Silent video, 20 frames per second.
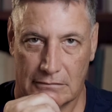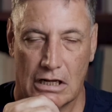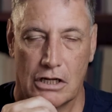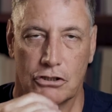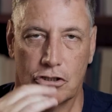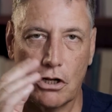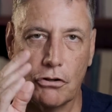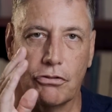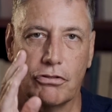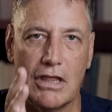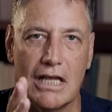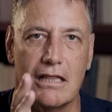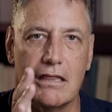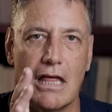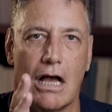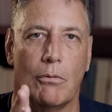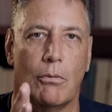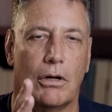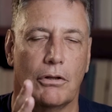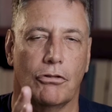So think
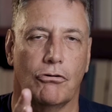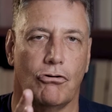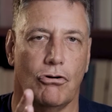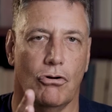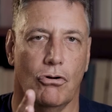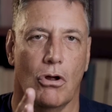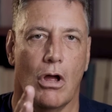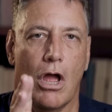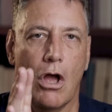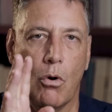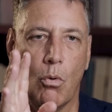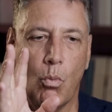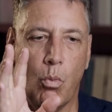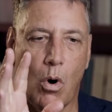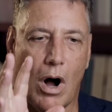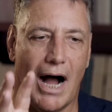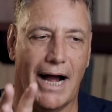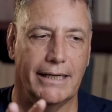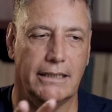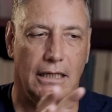that one through.
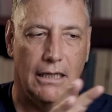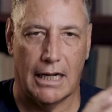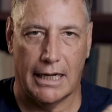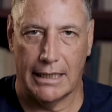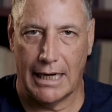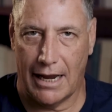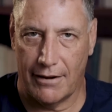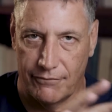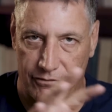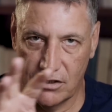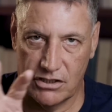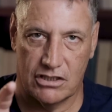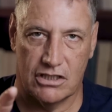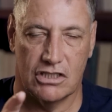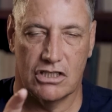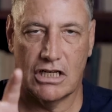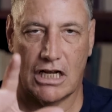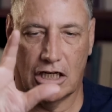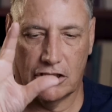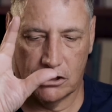Why did I have this
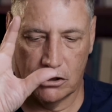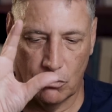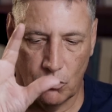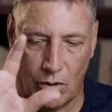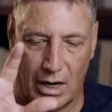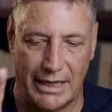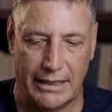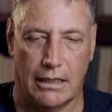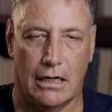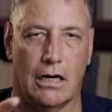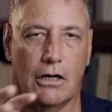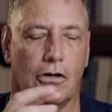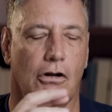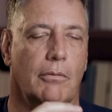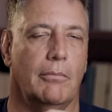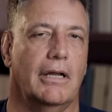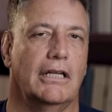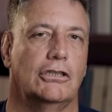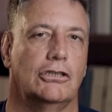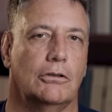discussion? Why did I
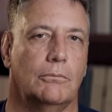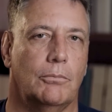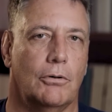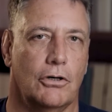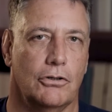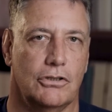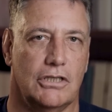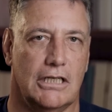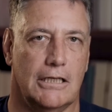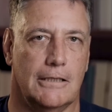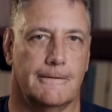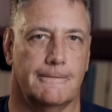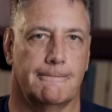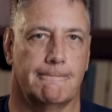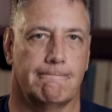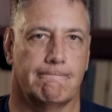not mention protein?